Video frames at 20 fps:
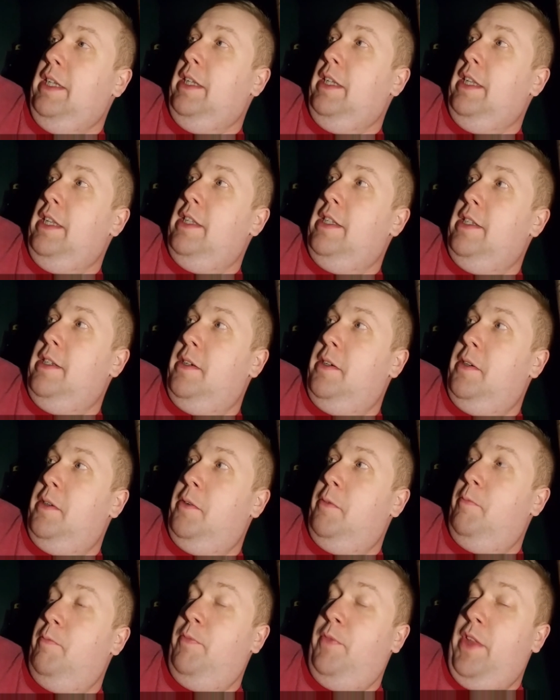So
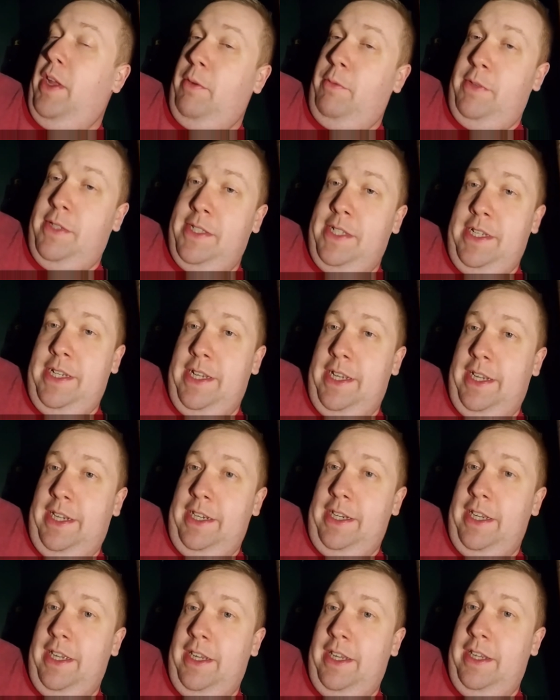that was
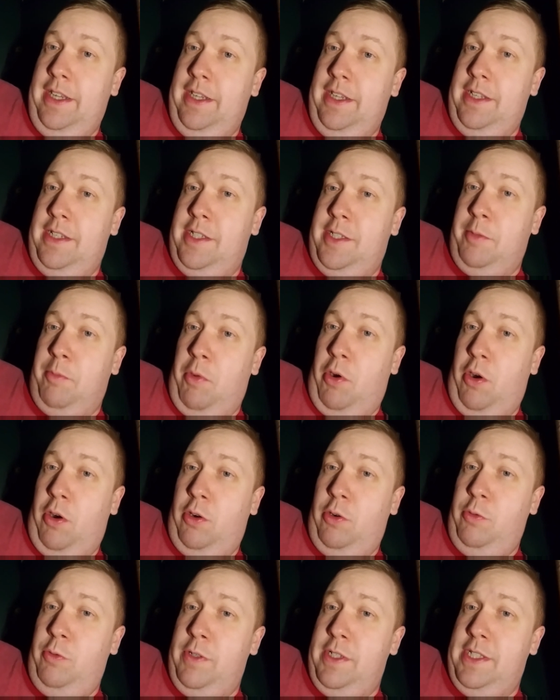today.
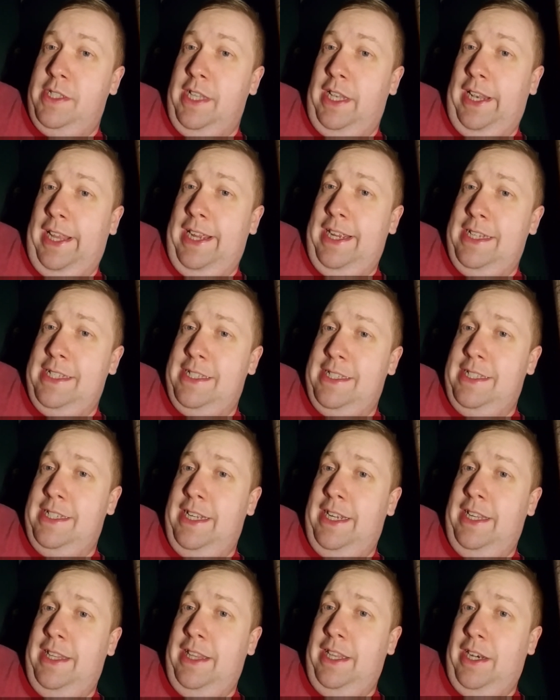Tomorrow is the last
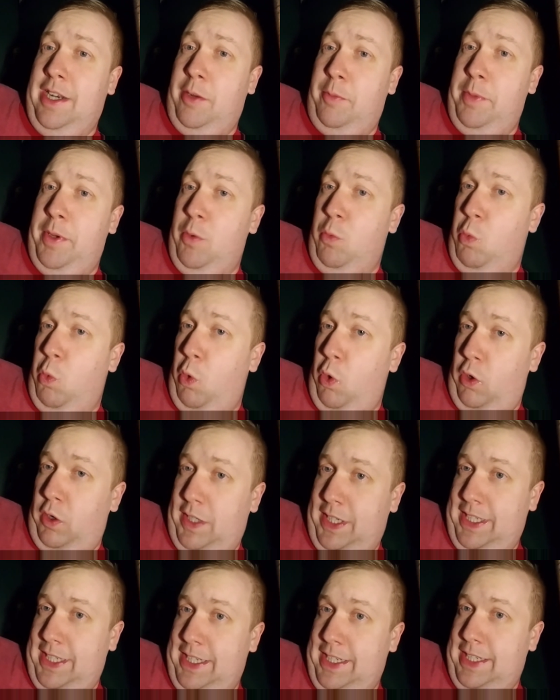day that I'll be
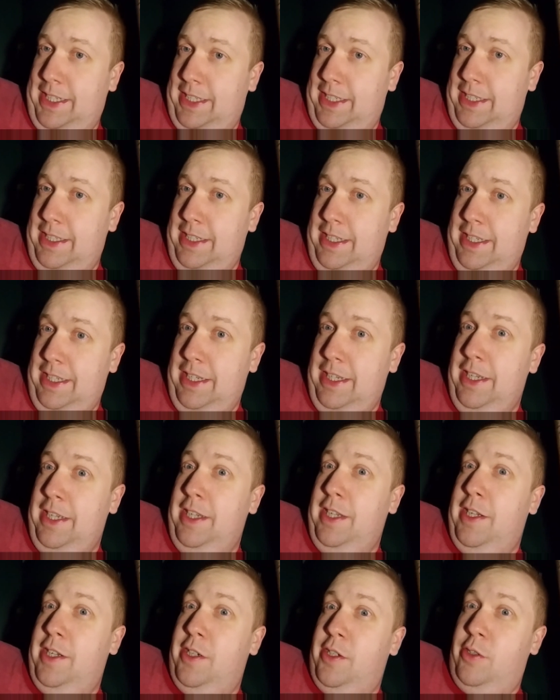working
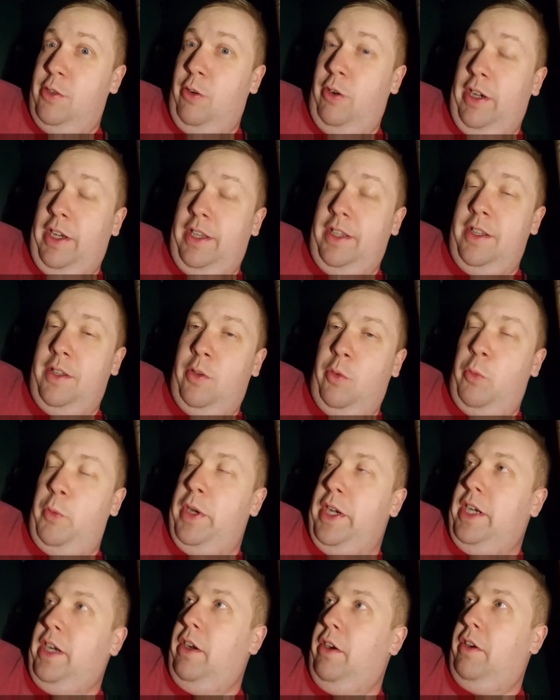during this
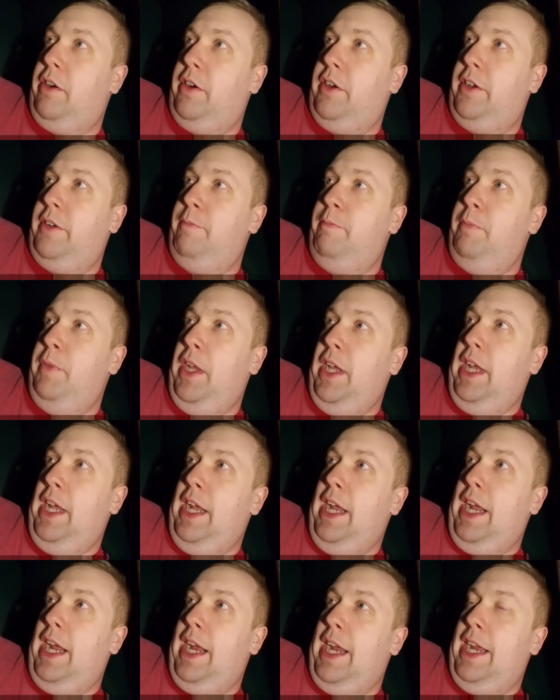week on.
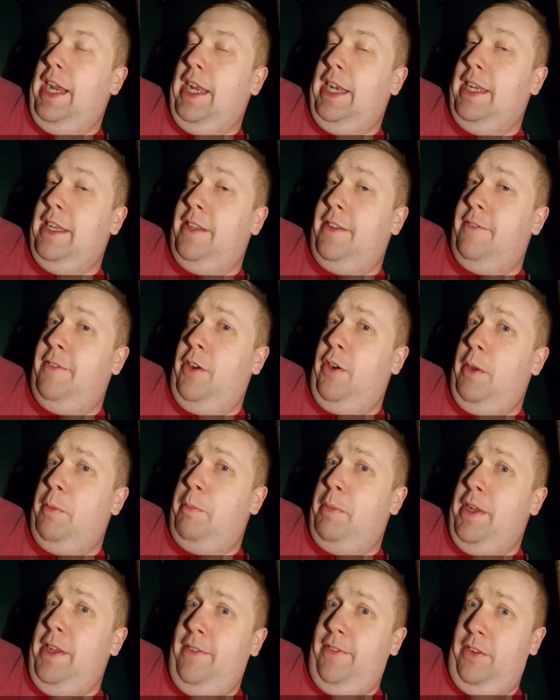And it's a very
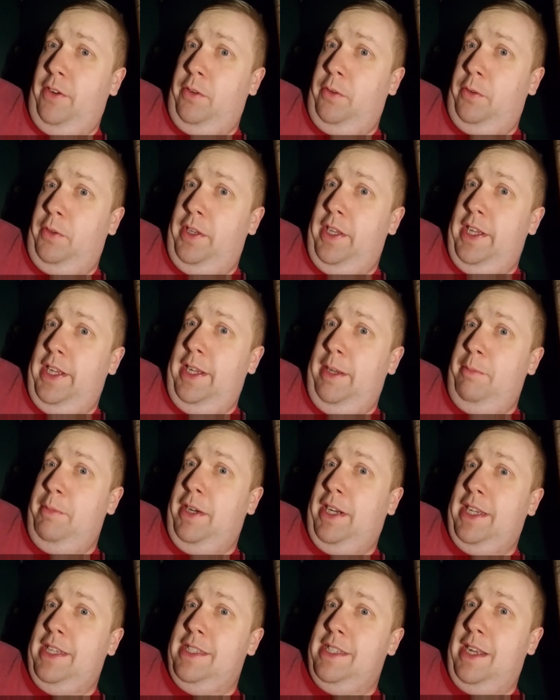pivotal day
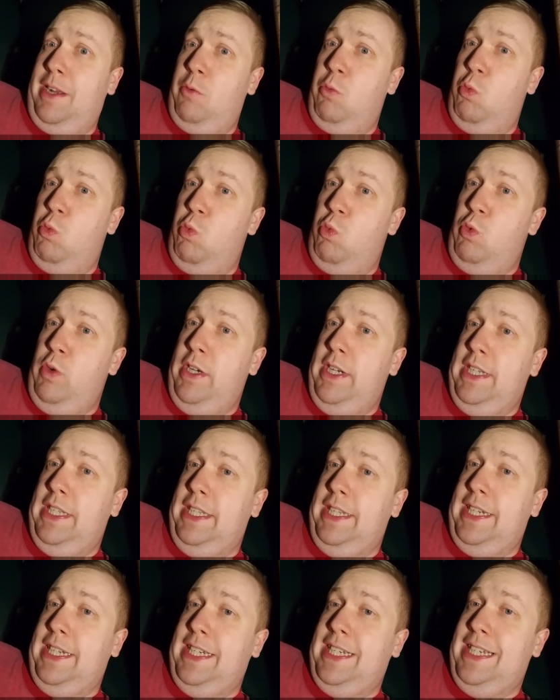because I
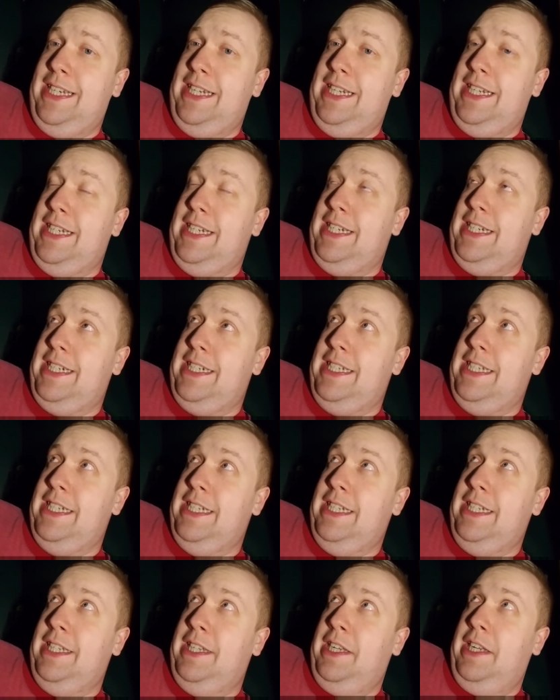really need
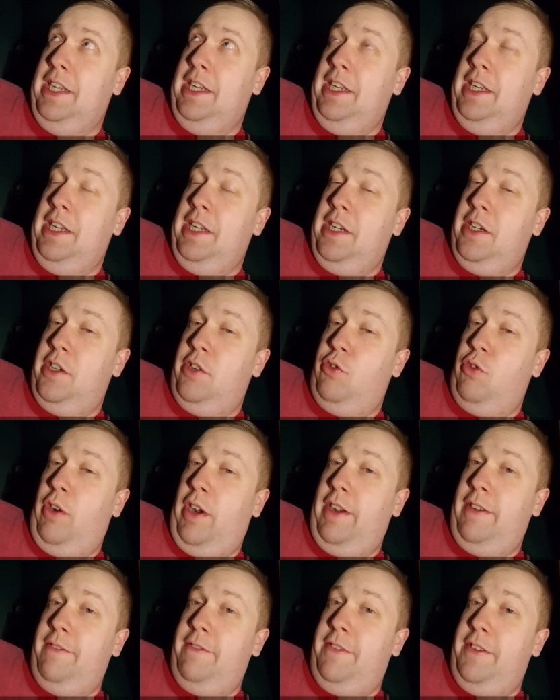to try
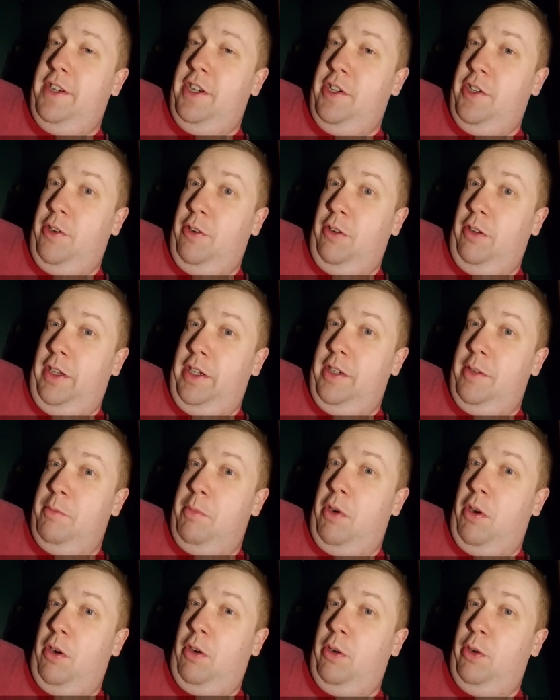and finish early
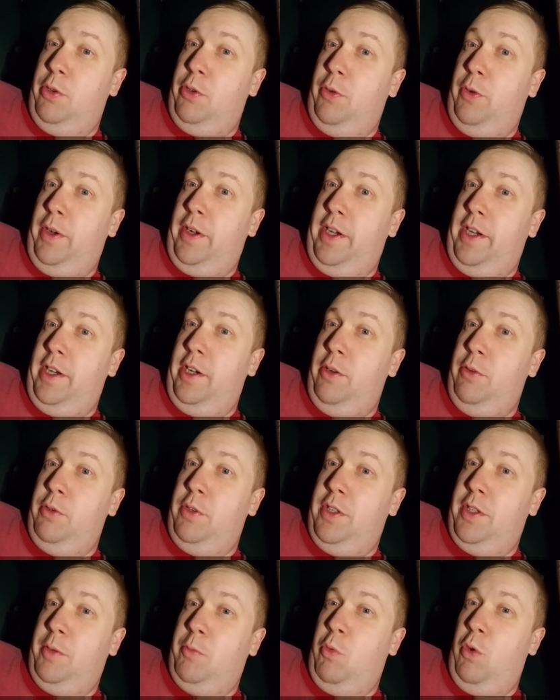tomorrow so I can go
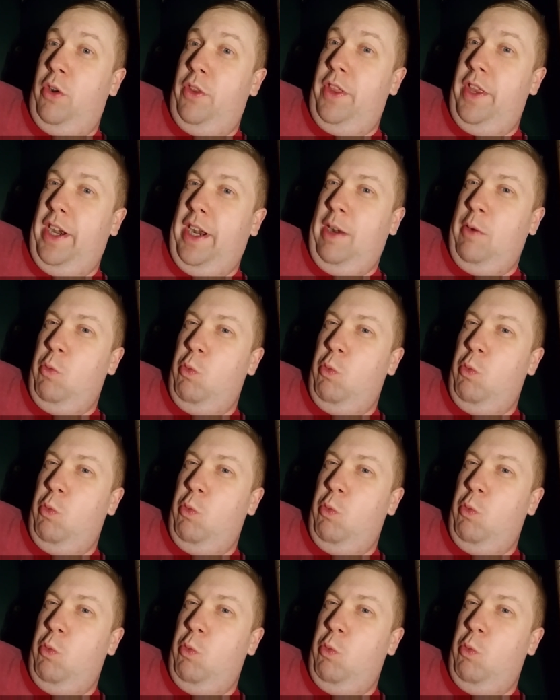somewhere that I